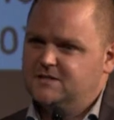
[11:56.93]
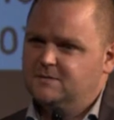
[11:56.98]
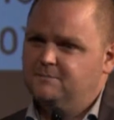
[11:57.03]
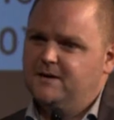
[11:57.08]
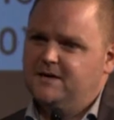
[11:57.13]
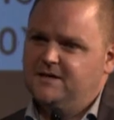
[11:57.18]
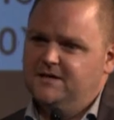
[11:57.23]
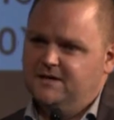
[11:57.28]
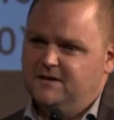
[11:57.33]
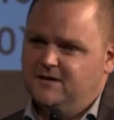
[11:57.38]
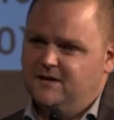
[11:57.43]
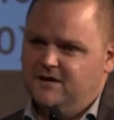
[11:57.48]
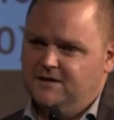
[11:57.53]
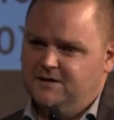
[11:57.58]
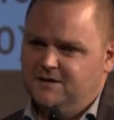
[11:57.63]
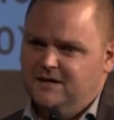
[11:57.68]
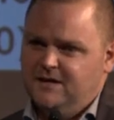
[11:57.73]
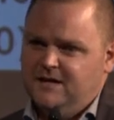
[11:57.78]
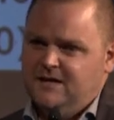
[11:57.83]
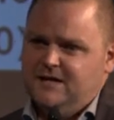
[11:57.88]
depending
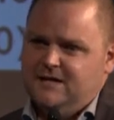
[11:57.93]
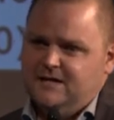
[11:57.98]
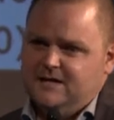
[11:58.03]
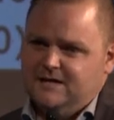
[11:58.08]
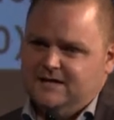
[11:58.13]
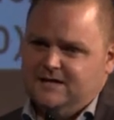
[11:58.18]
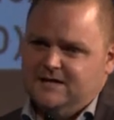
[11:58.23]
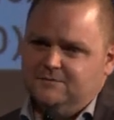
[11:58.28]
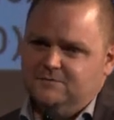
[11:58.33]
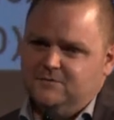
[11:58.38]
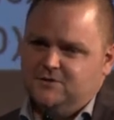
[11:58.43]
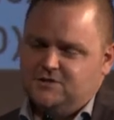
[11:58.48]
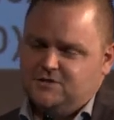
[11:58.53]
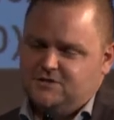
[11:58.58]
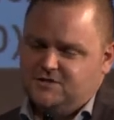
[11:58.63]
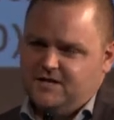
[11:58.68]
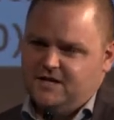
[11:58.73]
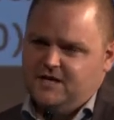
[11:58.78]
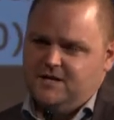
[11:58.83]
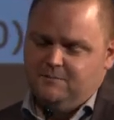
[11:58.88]
on the
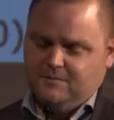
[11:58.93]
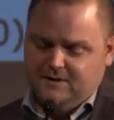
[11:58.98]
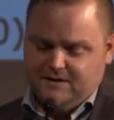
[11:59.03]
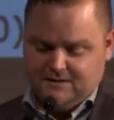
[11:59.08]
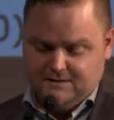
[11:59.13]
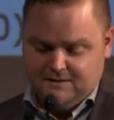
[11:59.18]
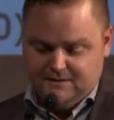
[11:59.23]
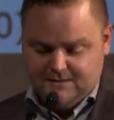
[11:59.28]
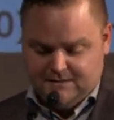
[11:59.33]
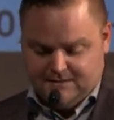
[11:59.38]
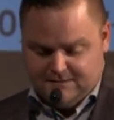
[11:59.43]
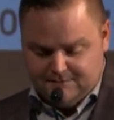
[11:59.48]
shape and